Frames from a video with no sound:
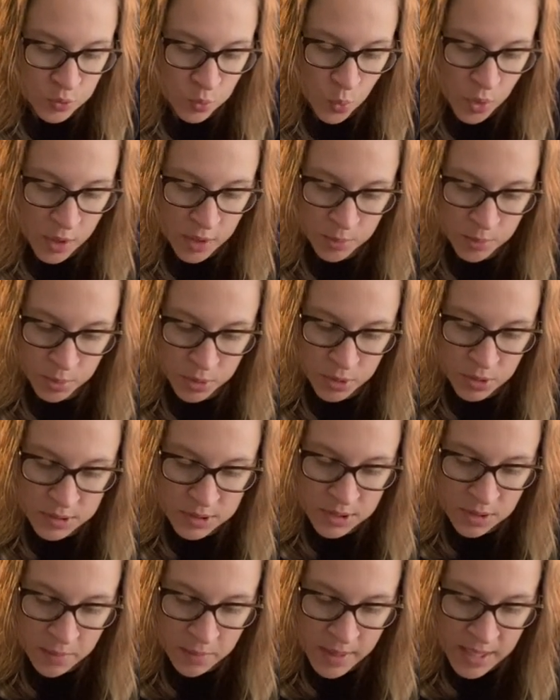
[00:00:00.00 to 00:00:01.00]
One
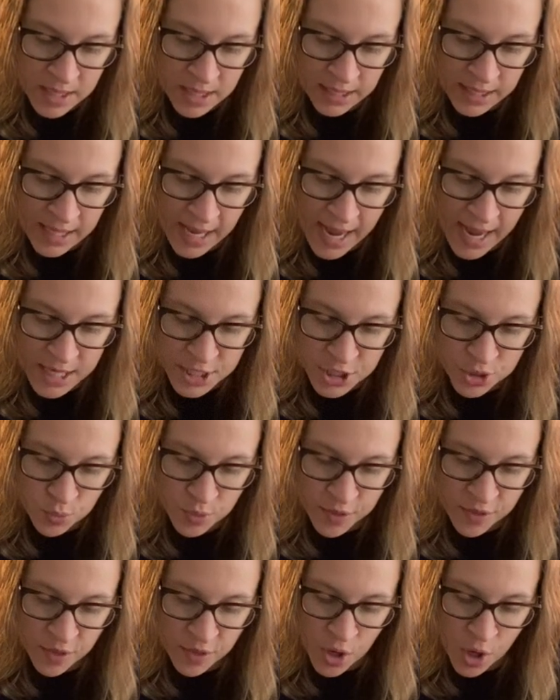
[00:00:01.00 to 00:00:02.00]
person made a gash
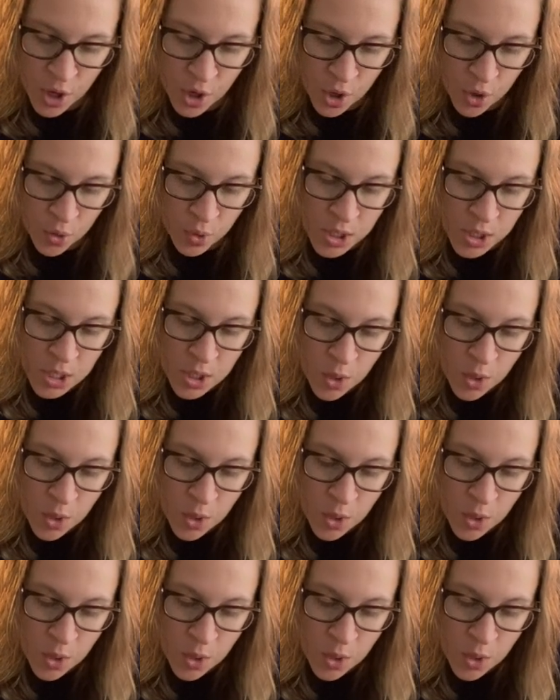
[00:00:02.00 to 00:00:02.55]
with the hoe,